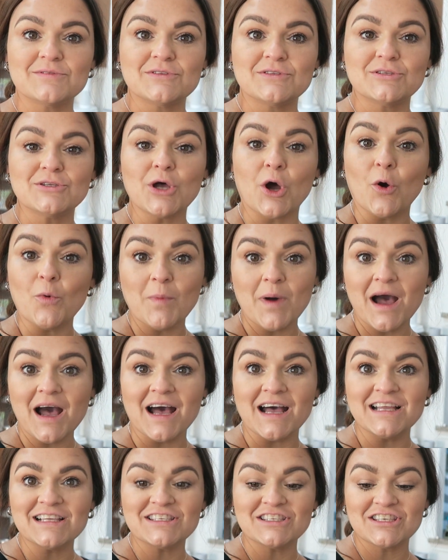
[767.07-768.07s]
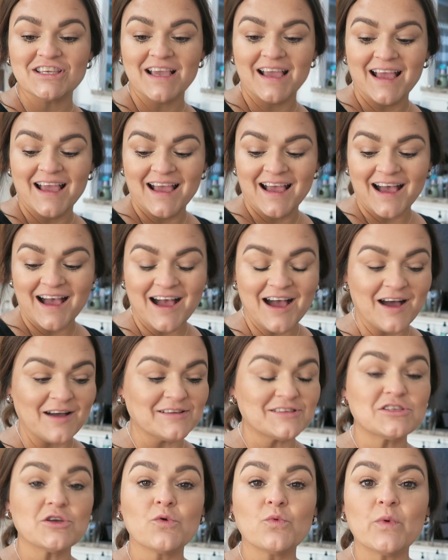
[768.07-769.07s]
so much.
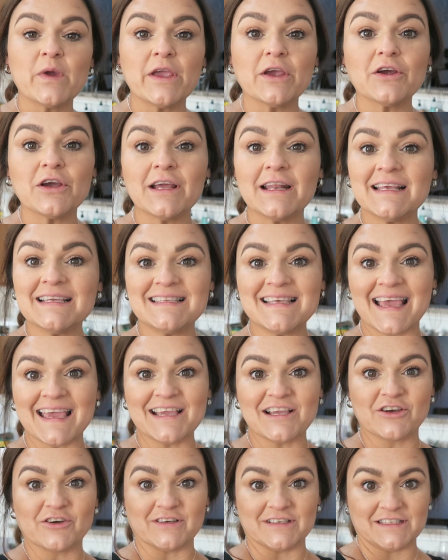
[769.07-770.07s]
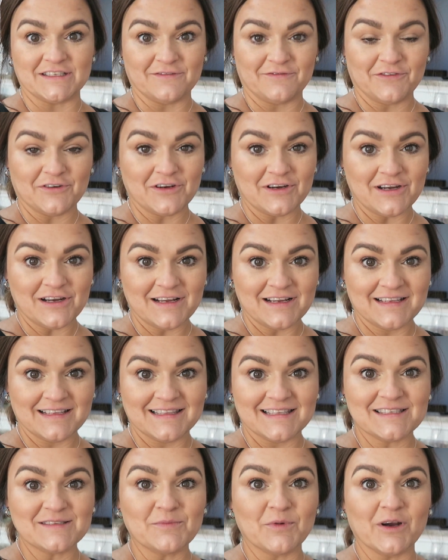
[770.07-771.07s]
So we are gonna take Christopher
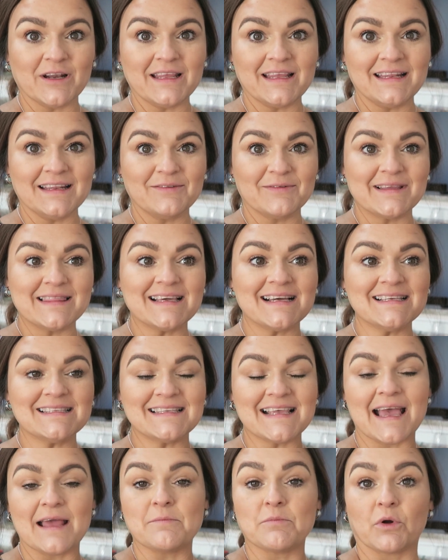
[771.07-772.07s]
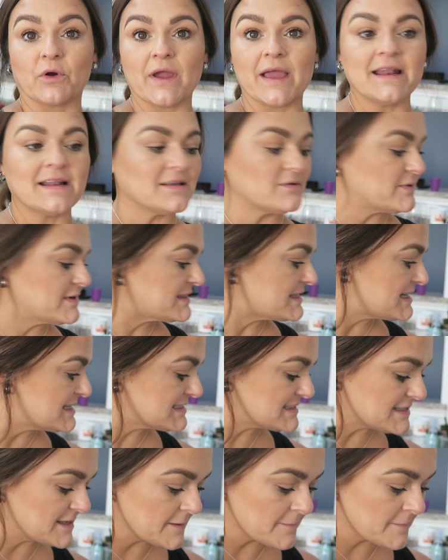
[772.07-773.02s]
this morning with us, and Miranda with us,